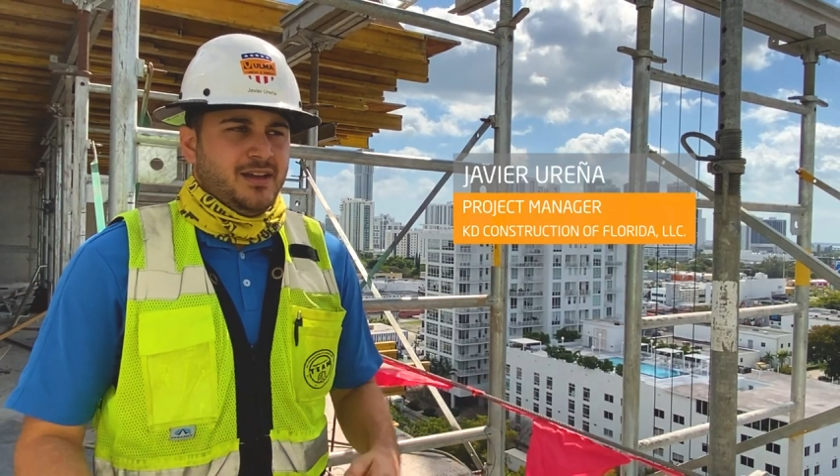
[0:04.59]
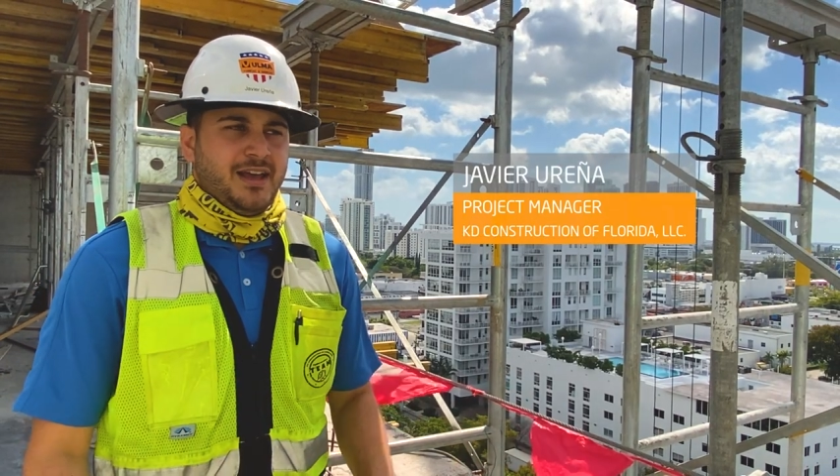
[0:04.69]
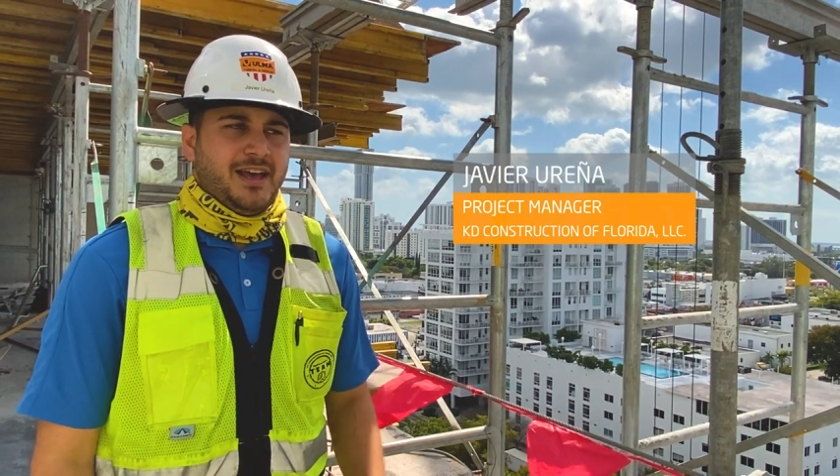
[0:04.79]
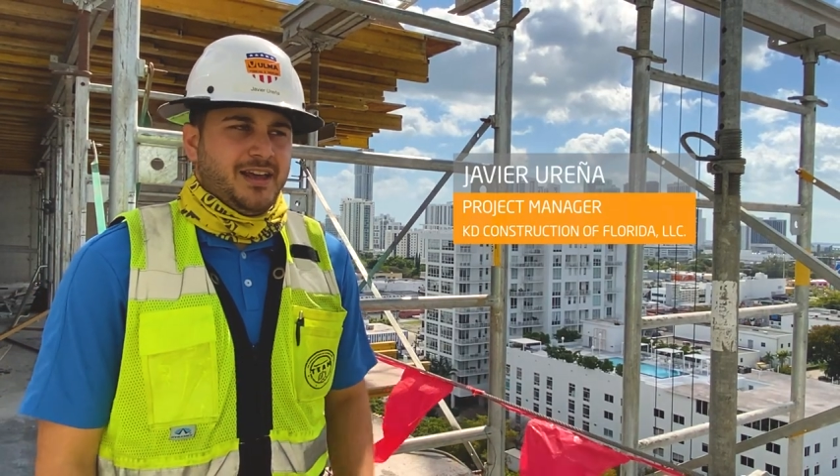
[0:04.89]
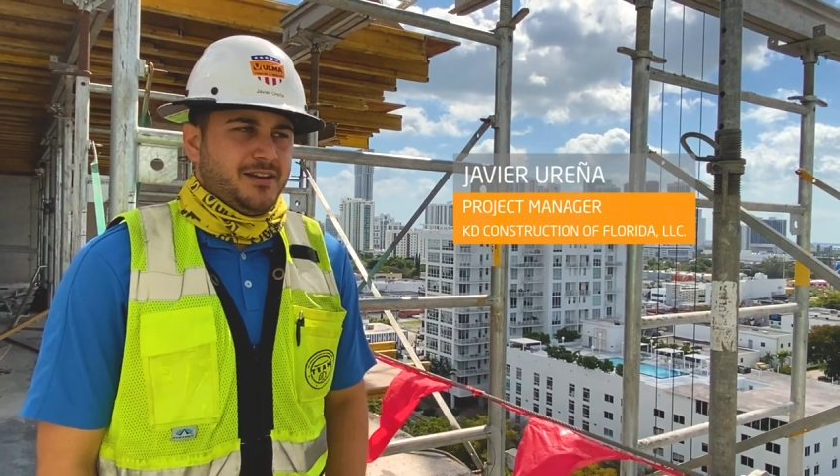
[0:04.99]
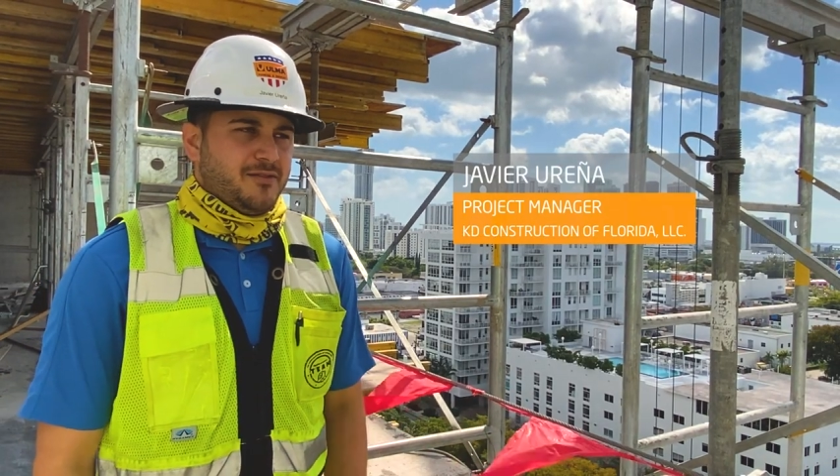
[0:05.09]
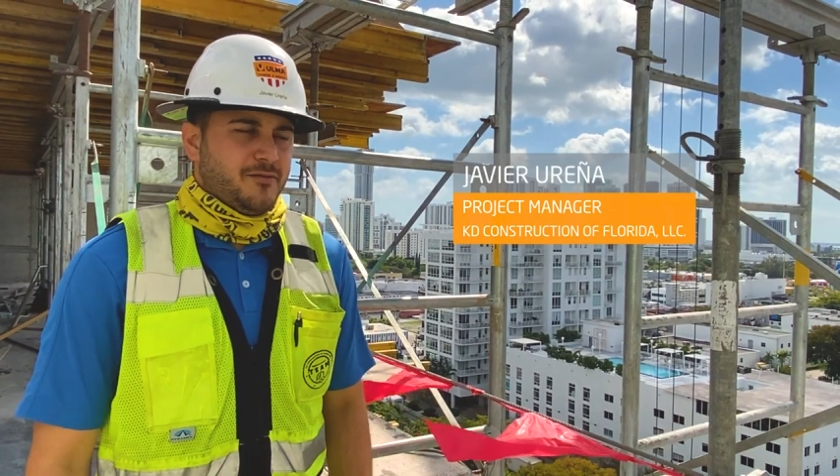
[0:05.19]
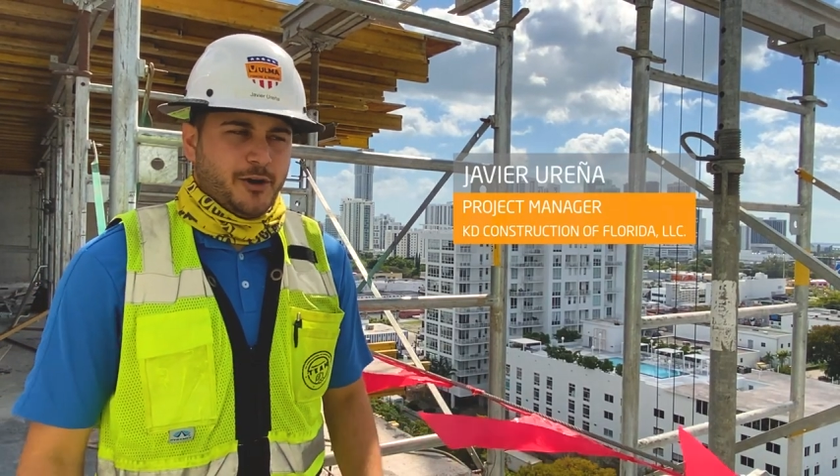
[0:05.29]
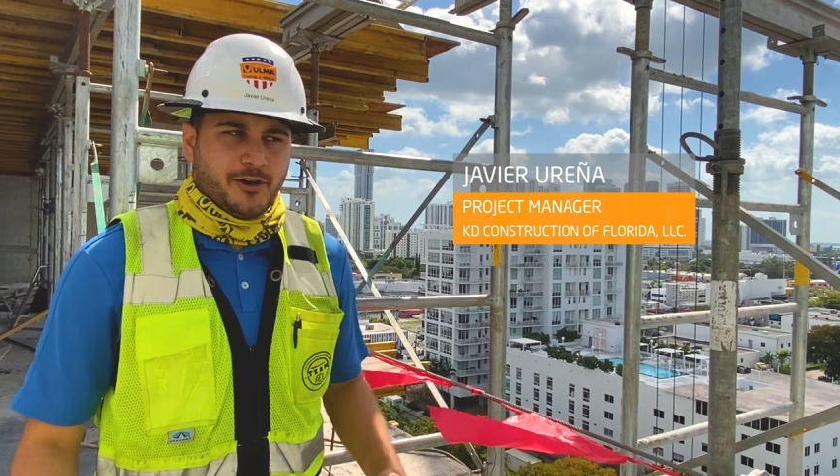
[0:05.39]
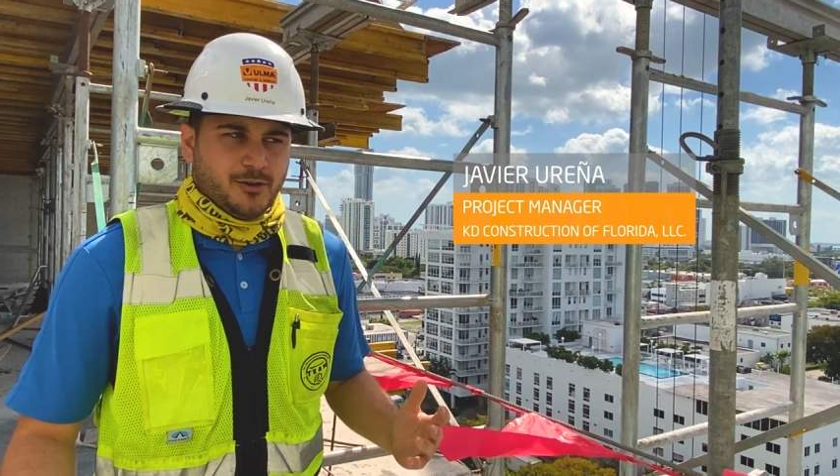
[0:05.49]
and
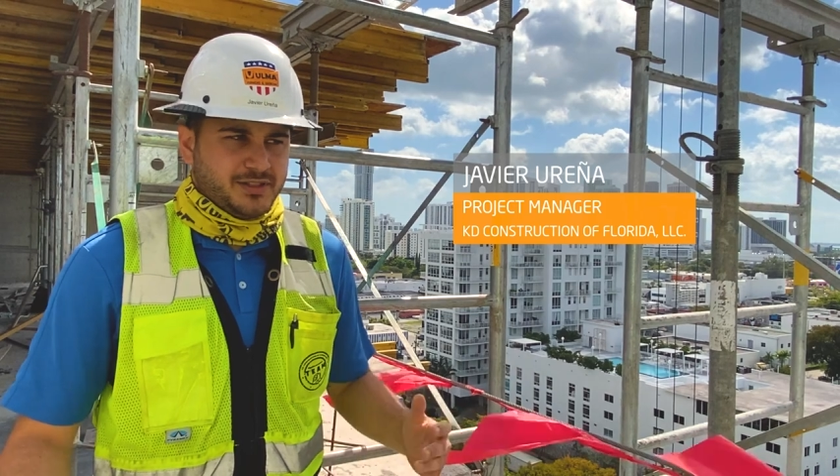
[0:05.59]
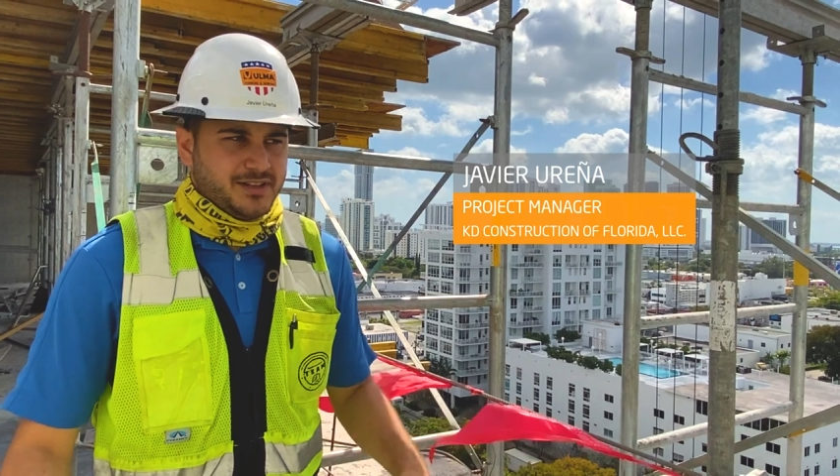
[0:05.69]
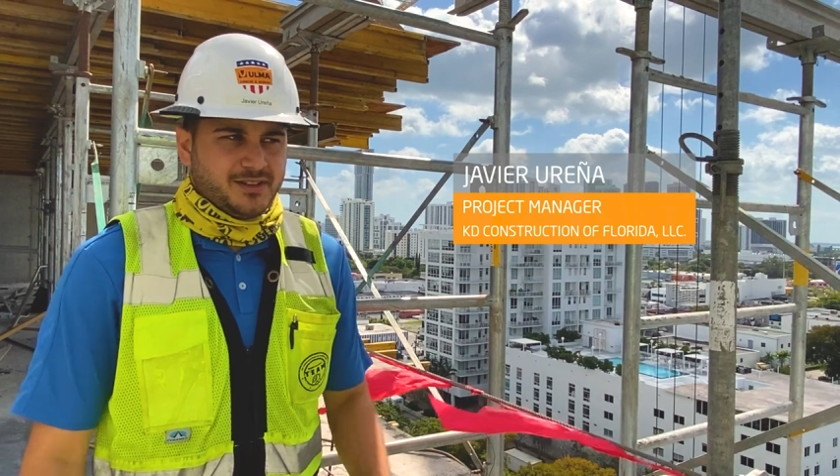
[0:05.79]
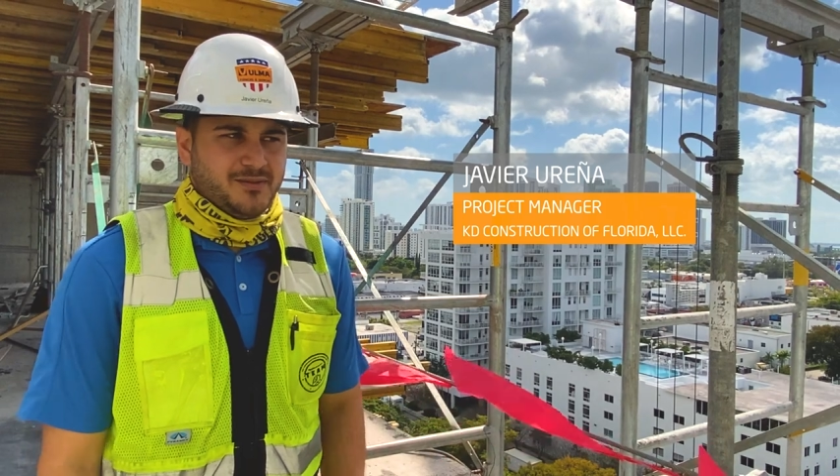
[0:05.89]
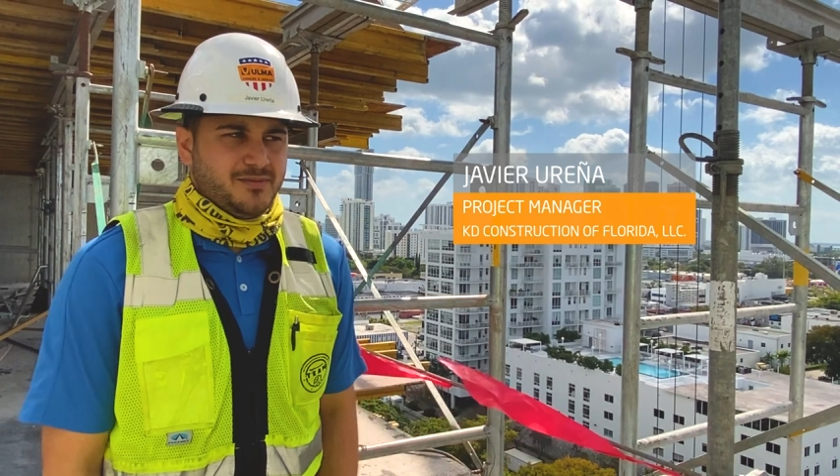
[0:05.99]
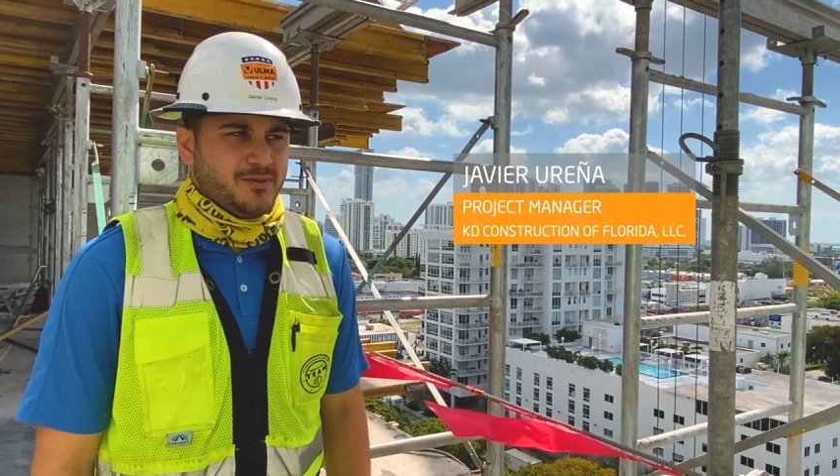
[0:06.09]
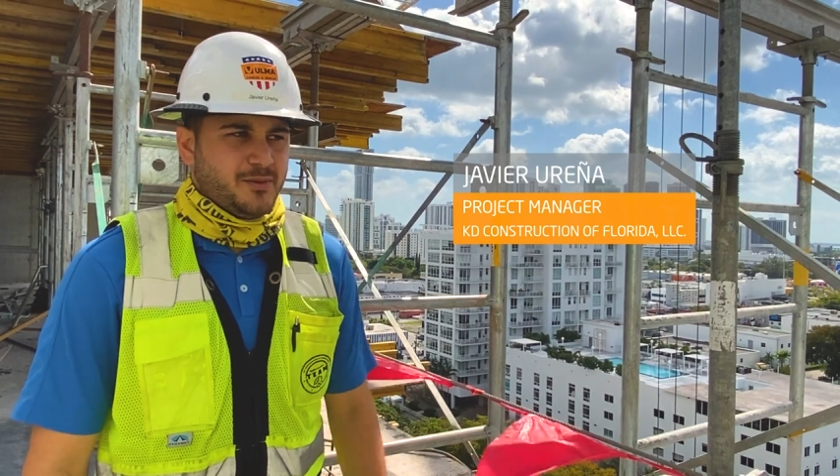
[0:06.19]
vertical system.